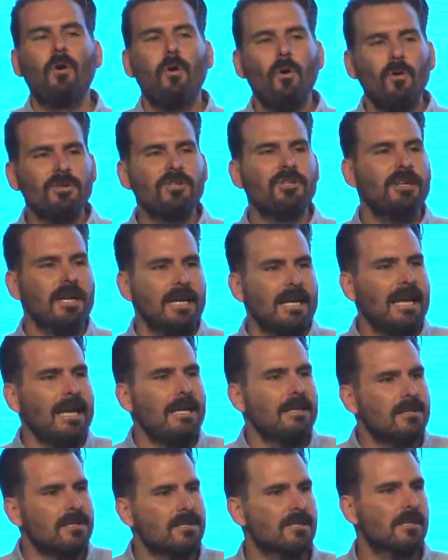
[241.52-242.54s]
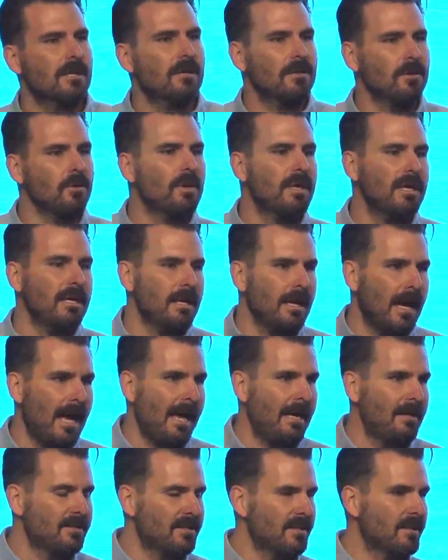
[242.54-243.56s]
caution against looking
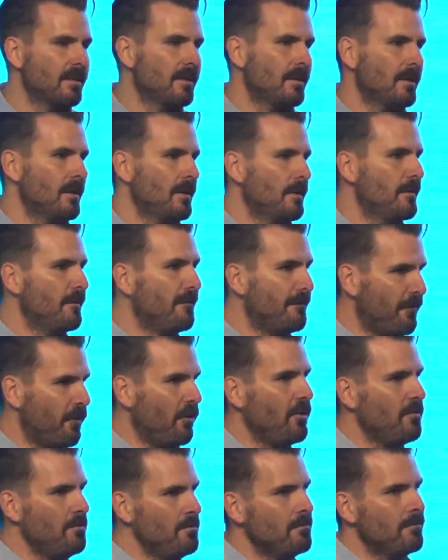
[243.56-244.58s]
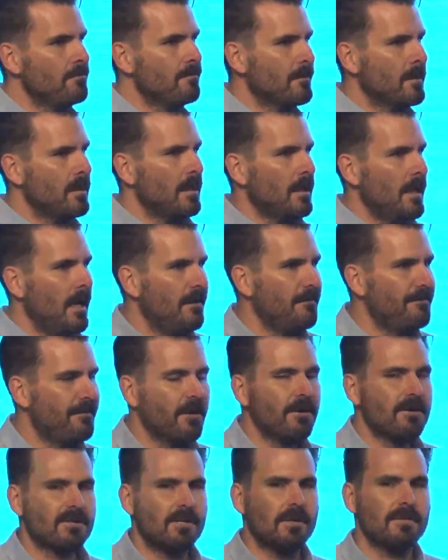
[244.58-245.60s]
at the form and
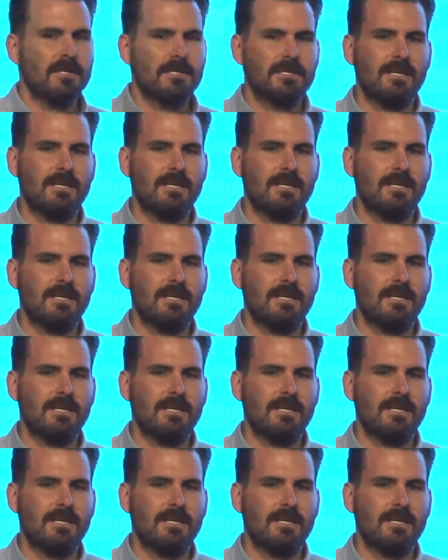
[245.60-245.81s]
focus on the